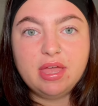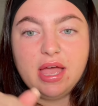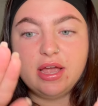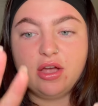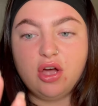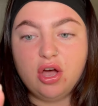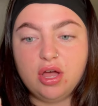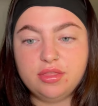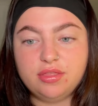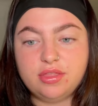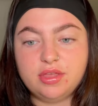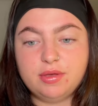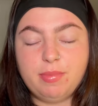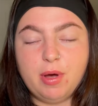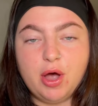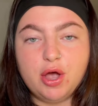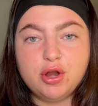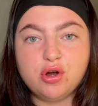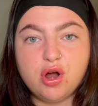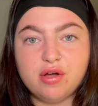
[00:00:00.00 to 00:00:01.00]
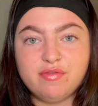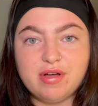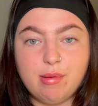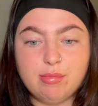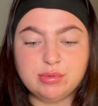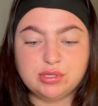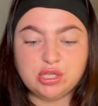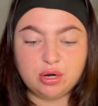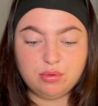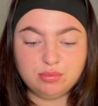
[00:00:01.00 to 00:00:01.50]
I got the powder off
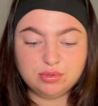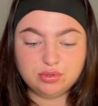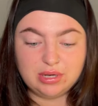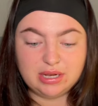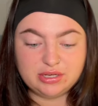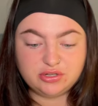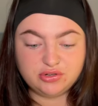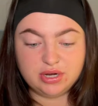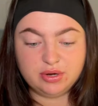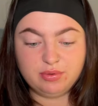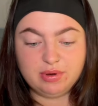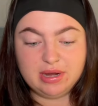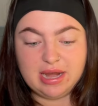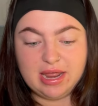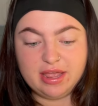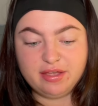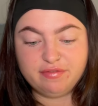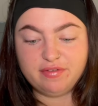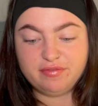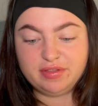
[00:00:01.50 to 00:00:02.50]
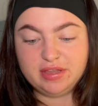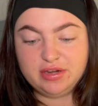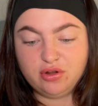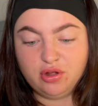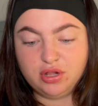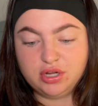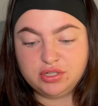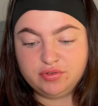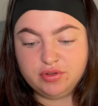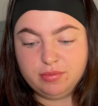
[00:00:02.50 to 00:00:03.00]
Amazon. It was literally only like
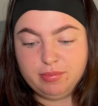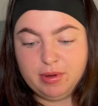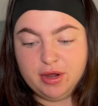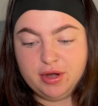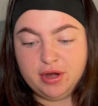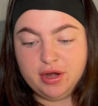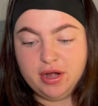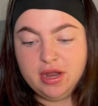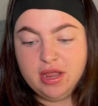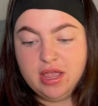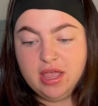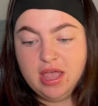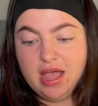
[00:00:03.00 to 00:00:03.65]
$15 for the powder.